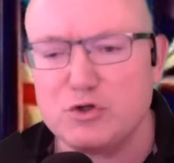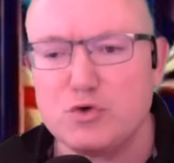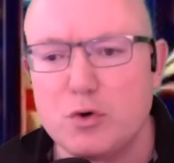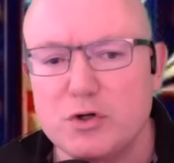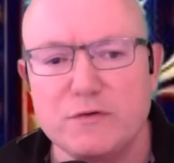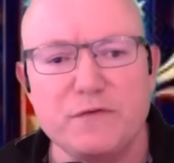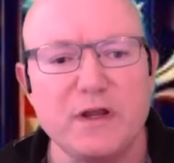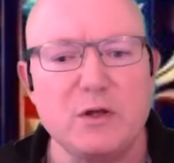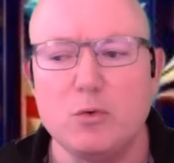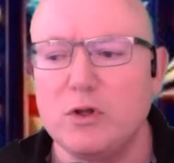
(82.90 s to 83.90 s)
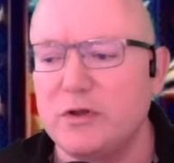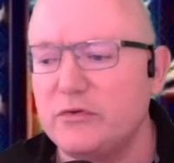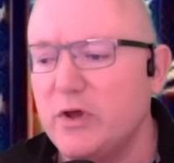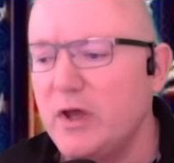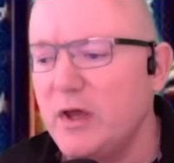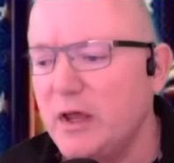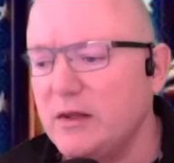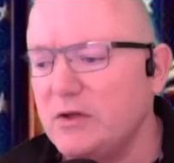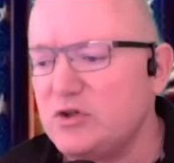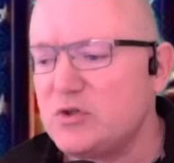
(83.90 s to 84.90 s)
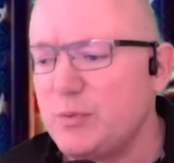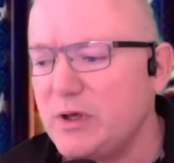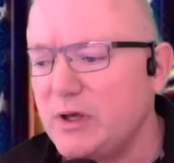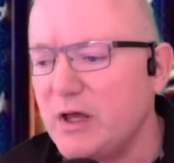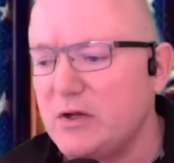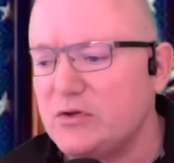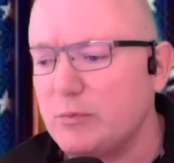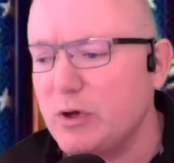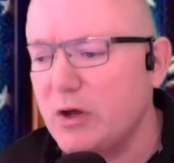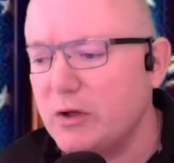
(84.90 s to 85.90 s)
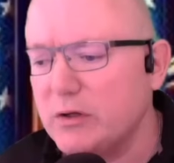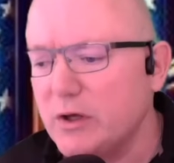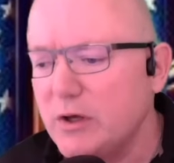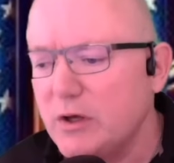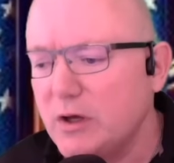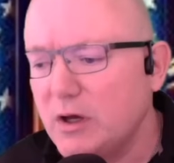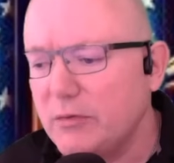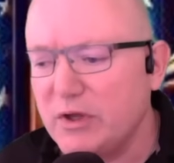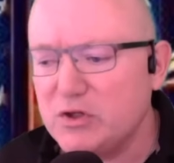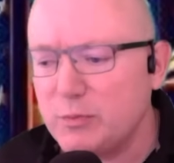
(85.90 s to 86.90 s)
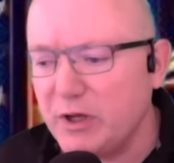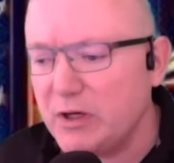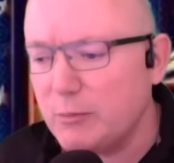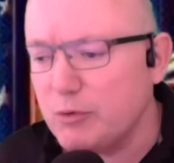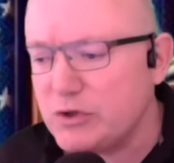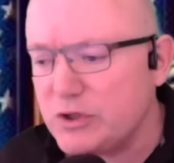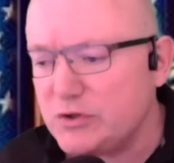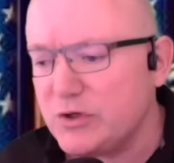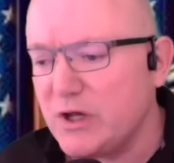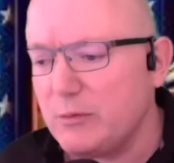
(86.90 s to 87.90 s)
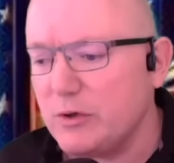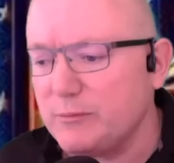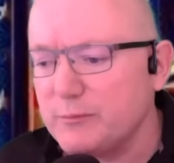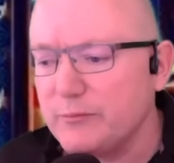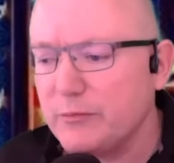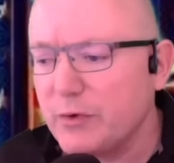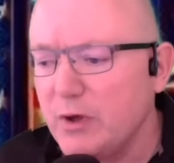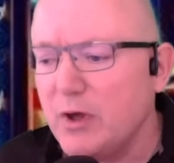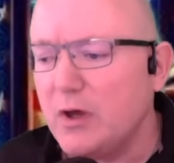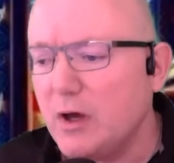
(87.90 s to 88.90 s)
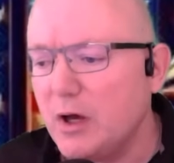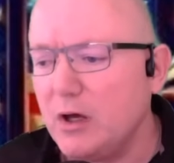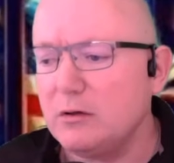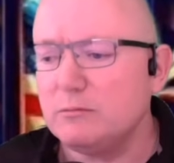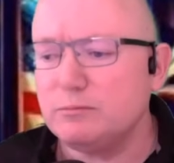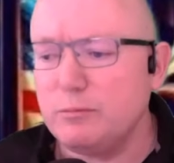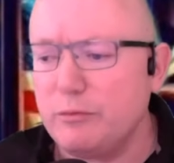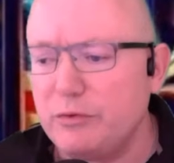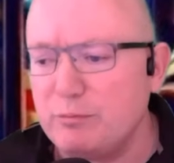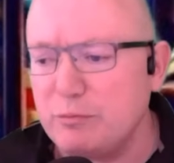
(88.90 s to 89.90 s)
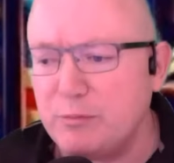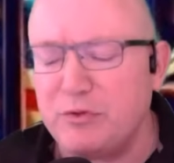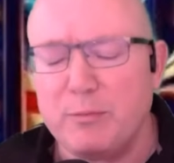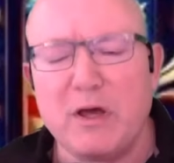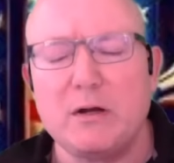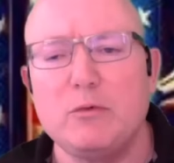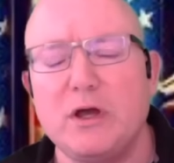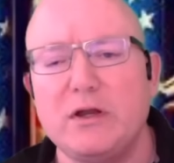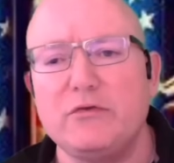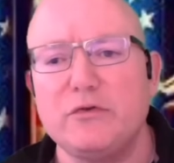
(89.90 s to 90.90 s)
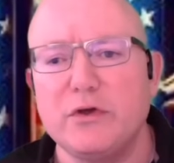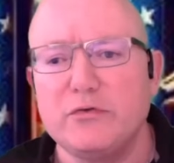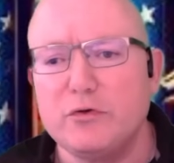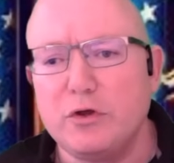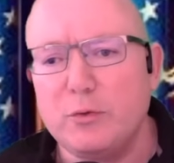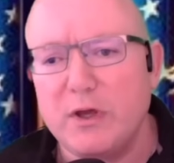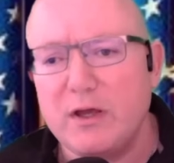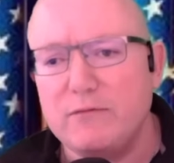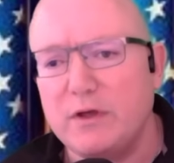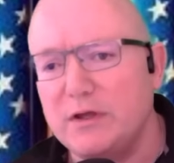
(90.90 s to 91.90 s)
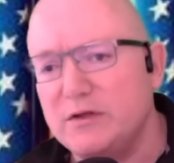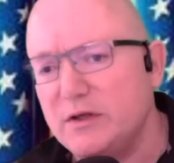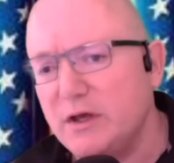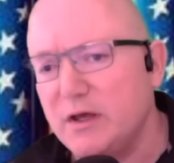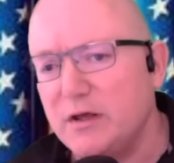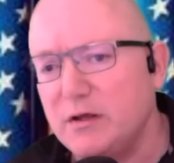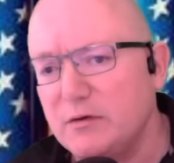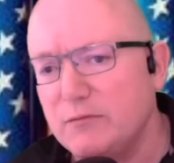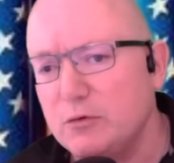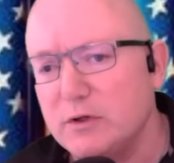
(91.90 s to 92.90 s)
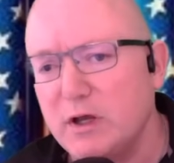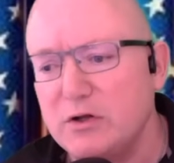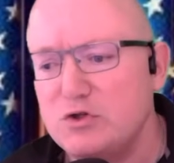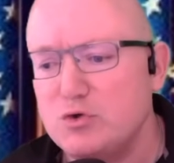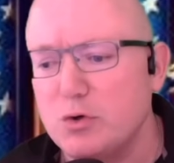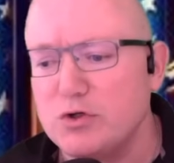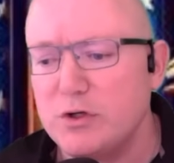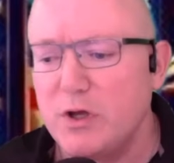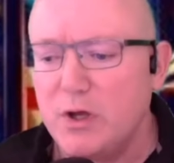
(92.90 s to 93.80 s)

Georgia, Fani Willis. And let's just be honest about it. Thanks, man. I appreciate your comment. The bottom line is this: you have a DA in Fulton County, Georgia,